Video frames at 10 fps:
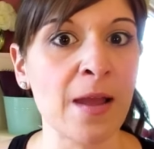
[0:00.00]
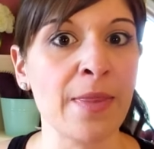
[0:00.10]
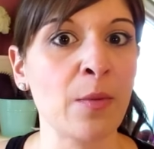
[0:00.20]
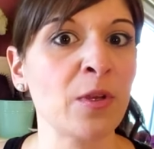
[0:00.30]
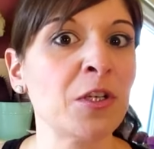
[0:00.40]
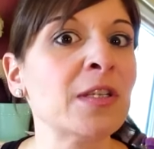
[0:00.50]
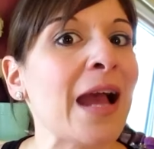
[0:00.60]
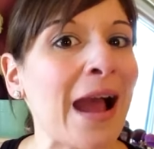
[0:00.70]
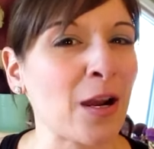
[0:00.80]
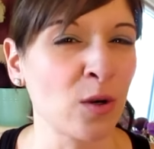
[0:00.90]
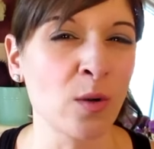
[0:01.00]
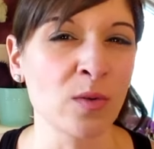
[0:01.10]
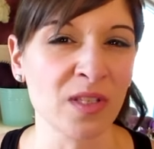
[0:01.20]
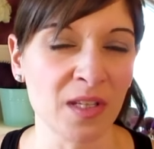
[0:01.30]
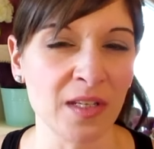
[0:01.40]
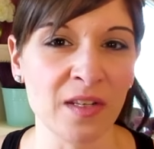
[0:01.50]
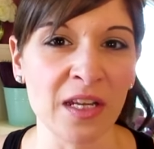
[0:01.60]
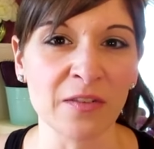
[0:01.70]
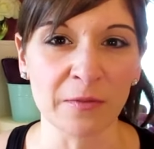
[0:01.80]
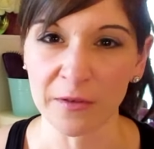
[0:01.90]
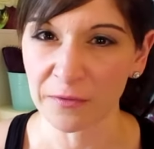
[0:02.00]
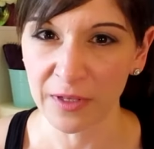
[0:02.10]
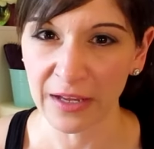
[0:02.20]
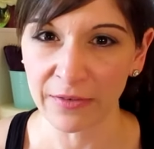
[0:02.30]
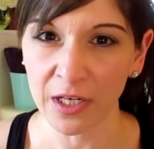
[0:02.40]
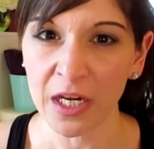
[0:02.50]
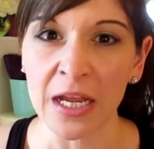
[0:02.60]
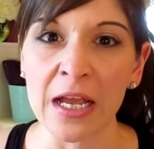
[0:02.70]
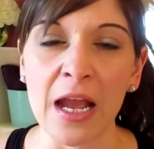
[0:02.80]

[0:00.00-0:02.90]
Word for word: and then we just add our own seasonings for flavor.